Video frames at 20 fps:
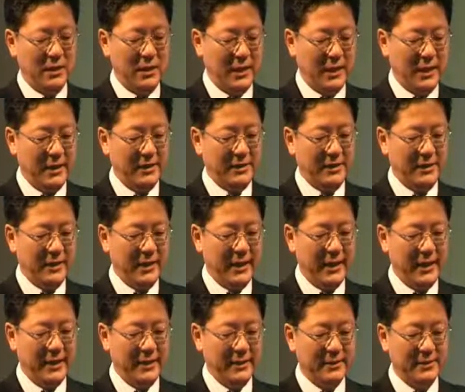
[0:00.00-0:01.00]
And
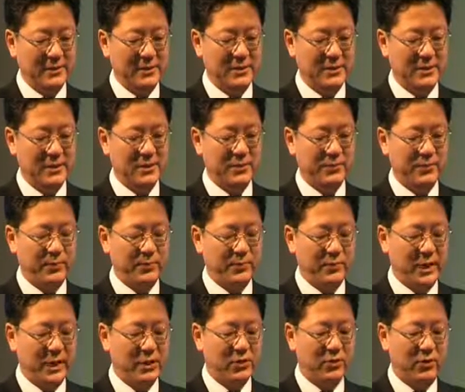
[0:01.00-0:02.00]
again, they